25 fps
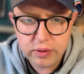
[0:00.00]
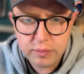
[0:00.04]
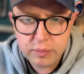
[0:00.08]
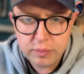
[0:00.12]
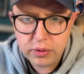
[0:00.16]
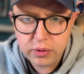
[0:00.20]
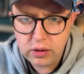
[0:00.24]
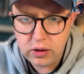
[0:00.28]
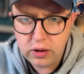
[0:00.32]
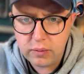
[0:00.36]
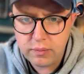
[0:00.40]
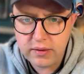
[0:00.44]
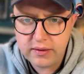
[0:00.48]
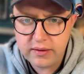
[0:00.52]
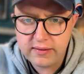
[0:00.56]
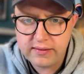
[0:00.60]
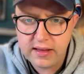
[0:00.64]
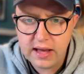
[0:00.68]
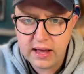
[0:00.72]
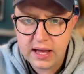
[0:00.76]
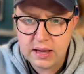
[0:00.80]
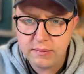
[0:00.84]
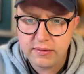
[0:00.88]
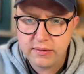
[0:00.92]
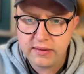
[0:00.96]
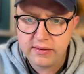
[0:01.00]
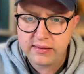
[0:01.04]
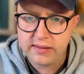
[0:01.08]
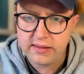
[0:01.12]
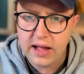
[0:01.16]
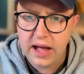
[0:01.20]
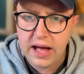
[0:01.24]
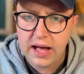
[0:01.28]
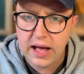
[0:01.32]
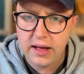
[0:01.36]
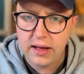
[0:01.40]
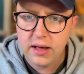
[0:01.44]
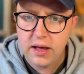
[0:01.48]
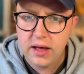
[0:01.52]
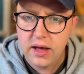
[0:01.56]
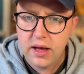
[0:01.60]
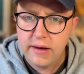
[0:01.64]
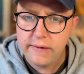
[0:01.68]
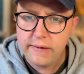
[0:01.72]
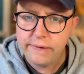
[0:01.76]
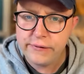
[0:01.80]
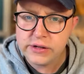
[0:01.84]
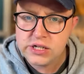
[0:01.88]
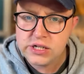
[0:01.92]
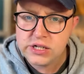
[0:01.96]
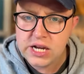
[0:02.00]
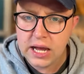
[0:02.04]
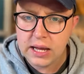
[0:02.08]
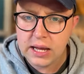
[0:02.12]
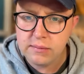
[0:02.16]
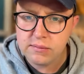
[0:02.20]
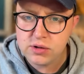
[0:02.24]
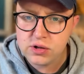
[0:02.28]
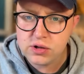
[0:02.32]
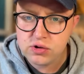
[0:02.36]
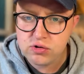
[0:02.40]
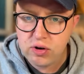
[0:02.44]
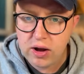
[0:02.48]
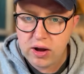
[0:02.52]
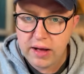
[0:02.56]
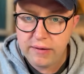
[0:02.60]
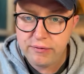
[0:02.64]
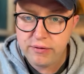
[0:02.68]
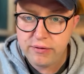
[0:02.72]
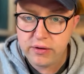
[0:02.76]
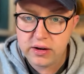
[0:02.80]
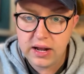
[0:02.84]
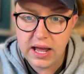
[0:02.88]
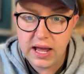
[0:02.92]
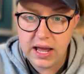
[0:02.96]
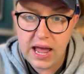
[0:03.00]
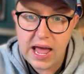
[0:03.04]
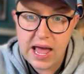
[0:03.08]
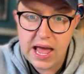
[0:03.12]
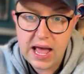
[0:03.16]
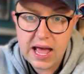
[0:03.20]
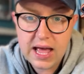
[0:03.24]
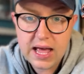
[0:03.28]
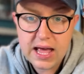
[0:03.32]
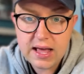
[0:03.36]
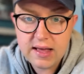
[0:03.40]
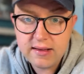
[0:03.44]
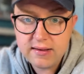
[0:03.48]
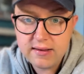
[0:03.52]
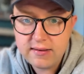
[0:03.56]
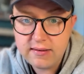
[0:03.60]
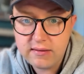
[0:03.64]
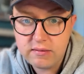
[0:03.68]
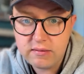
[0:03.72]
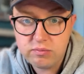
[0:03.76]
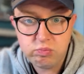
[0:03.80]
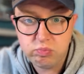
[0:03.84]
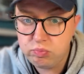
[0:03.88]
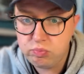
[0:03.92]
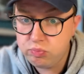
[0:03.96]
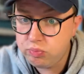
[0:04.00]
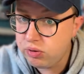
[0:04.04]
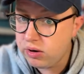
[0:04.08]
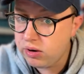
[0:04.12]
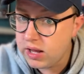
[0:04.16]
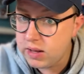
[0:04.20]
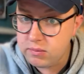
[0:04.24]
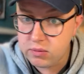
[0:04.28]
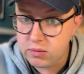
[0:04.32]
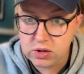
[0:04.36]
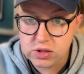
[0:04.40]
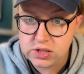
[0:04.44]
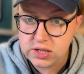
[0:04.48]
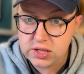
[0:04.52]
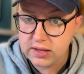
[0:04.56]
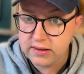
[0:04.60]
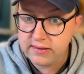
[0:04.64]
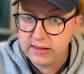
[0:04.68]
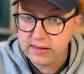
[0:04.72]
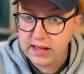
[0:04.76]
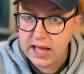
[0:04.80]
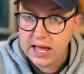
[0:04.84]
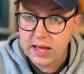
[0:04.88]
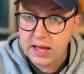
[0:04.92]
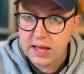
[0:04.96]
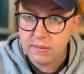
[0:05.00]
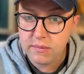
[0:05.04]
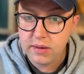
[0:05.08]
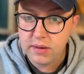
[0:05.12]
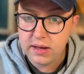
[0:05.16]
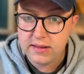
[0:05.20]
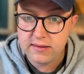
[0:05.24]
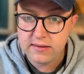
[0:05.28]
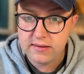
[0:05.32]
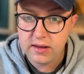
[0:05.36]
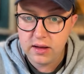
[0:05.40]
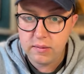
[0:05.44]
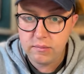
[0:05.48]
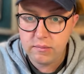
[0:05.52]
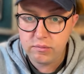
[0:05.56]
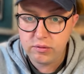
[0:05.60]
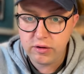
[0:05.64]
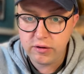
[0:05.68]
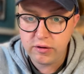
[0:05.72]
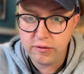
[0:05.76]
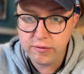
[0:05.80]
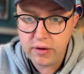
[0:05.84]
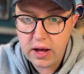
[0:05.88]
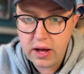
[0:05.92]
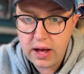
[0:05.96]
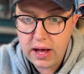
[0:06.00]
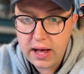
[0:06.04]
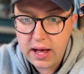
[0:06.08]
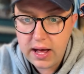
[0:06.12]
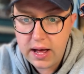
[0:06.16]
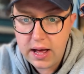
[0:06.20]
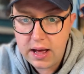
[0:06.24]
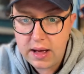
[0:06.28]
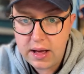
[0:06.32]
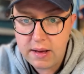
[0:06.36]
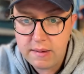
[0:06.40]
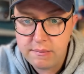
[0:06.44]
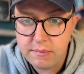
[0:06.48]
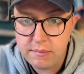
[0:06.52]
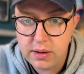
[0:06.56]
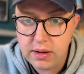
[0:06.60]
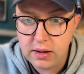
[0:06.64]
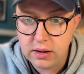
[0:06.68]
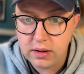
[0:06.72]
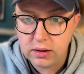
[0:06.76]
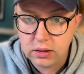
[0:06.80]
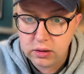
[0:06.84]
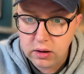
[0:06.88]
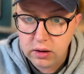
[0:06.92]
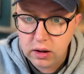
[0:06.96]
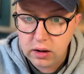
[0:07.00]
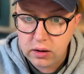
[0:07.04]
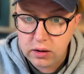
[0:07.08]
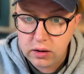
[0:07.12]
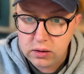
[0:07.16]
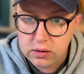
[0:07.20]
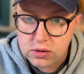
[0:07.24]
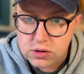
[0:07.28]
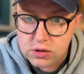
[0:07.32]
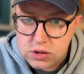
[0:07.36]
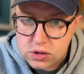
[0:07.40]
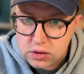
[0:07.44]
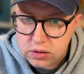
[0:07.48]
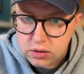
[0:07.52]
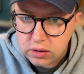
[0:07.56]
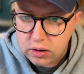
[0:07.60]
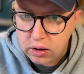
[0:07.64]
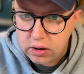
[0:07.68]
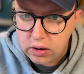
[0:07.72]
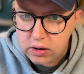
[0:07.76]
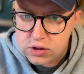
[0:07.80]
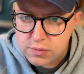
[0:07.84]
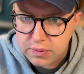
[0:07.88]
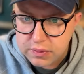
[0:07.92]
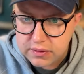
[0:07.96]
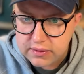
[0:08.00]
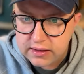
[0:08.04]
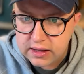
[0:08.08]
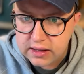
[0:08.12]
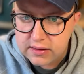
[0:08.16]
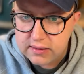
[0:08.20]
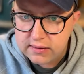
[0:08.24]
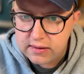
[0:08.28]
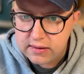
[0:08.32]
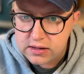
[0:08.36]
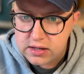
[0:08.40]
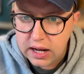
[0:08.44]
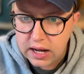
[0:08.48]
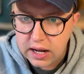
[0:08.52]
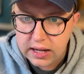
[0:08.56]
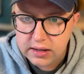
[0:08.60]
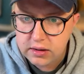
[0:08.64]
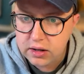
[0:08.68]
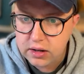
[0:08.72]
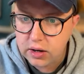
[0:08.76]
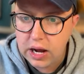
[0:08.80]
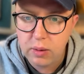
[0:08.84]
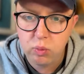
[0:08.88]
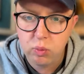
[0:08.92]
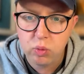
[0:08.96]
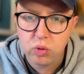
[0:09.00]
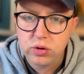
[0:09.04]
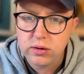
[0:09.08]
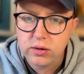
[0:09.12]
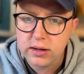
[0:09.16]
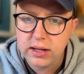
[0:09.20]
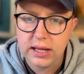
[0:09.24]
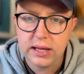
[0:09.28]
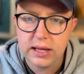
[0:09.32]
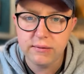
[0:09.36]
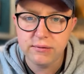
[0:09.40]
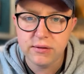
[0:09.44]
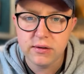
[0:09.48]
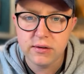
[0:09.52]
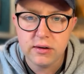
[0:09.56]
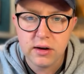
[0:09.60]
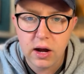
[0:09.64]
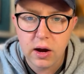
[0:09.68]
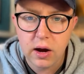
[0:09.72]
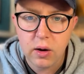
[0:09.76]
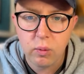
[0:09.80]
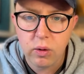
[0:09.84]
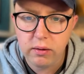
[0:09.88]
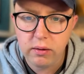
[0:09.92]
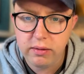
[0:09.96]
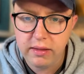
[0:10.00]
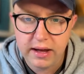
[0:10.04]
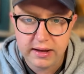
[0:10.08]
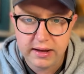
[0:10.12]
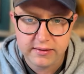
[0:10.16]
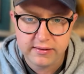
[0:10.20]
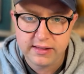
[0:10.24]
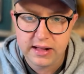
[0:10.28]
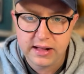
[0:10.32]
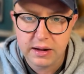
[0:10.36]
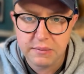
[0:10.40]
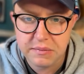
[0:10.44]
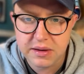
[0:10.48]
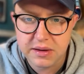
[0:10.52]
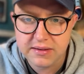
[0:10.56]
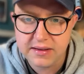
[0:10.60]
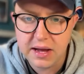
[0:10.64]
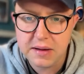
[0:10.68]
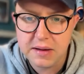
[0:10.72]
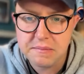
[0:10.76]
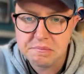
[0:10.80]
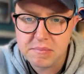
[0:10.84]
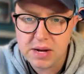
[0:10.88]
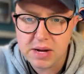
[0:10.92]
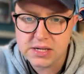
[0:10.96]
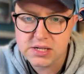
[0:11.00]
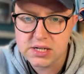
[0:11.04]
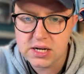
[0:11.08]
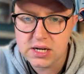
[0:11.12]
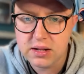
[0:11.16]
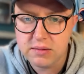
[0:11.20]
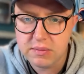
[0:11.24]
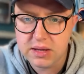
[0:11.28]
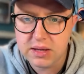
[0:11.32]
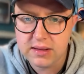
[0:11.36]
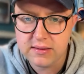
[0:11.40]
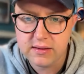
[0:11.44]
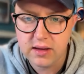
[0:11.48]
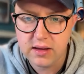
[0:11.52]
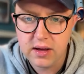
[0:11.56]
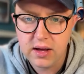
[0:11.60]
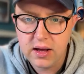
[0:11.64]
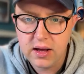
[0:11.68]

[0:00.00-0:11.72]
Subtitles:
pull up the same stat for James Trafford, it is pretty much the same. In terms of launch percentage, I wouldn't even know what that stat means. I imagine it means,